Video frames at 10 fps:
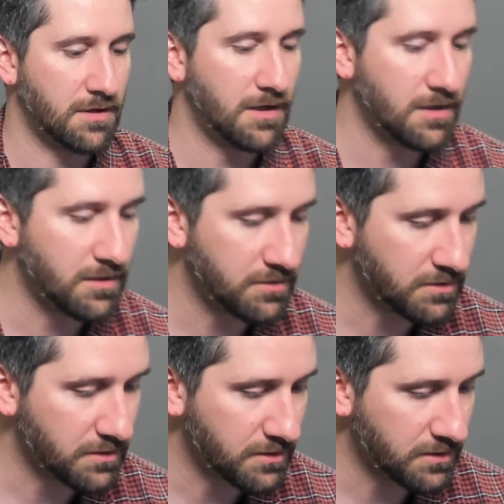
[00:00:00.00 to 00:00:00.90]
Uh oh.
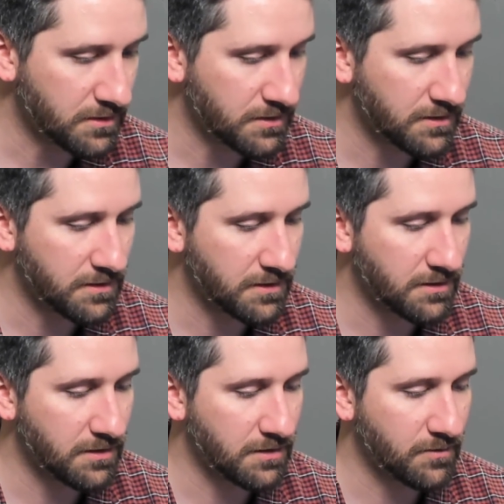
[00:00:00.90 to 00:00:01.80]

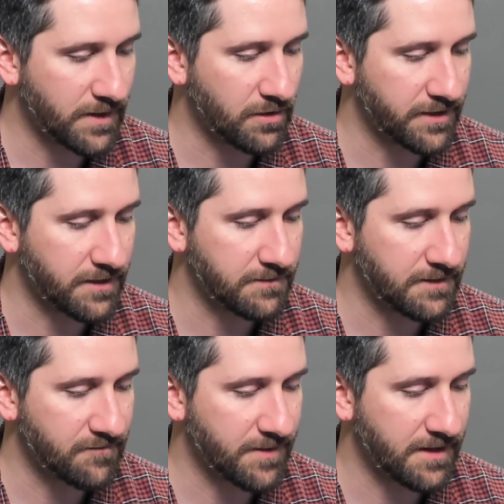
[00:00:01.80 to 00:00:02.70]
Oh, wait, hold on.
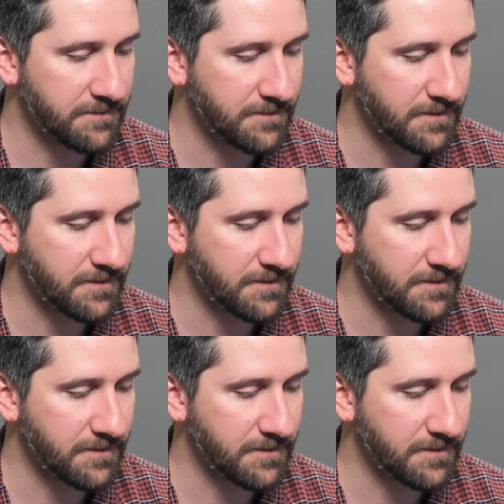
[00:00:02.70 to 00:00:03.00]
Never mind.